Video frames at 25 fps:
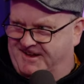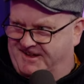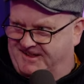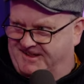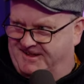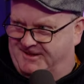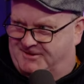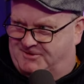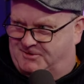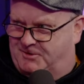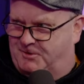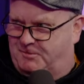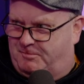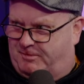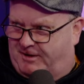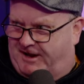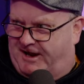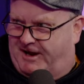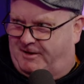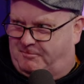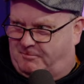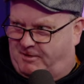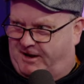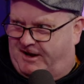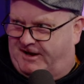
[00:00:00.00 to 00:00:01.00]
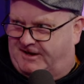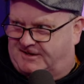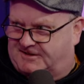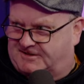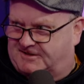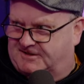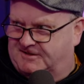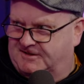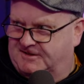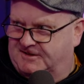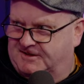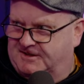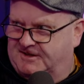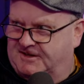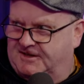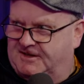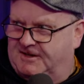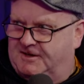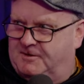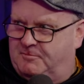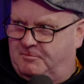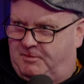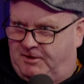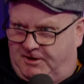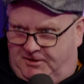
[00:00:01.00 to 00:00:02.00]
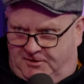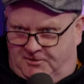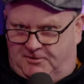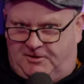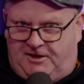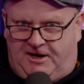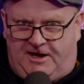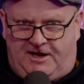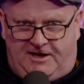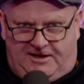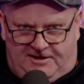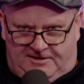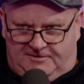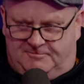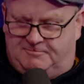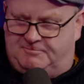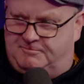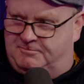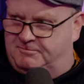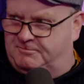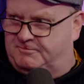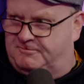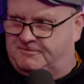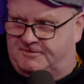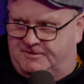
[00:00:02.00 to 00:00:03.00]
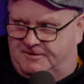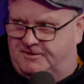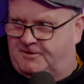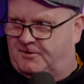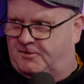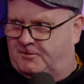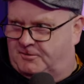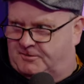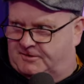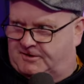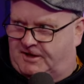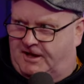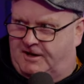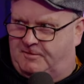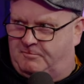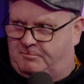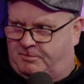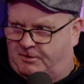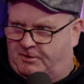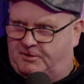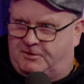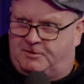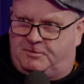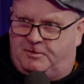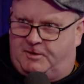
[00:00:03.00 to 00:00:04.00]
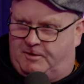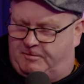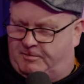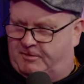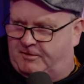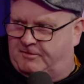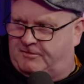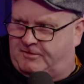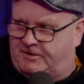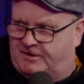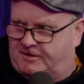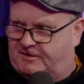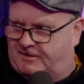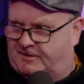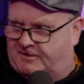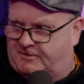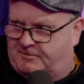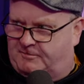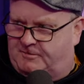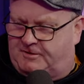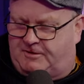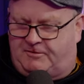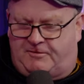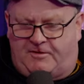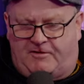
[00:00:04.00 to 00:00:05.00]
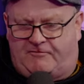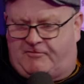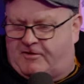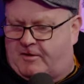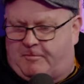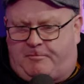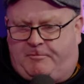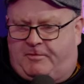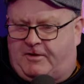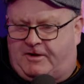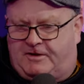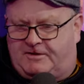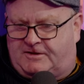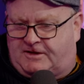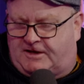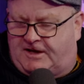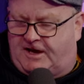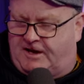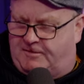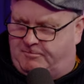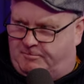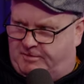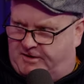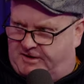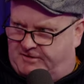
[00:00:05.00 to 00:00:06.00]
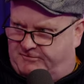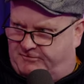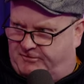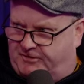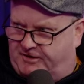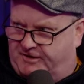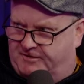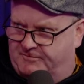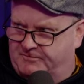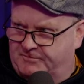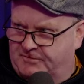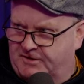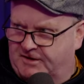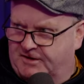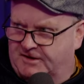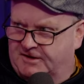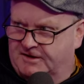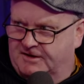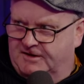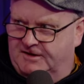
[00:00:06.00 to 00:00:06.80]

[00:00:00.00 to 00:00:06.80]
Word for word: the two black bags. But they go like that, you know, ten pounds, twenty pounds, and every, the guy paid for it.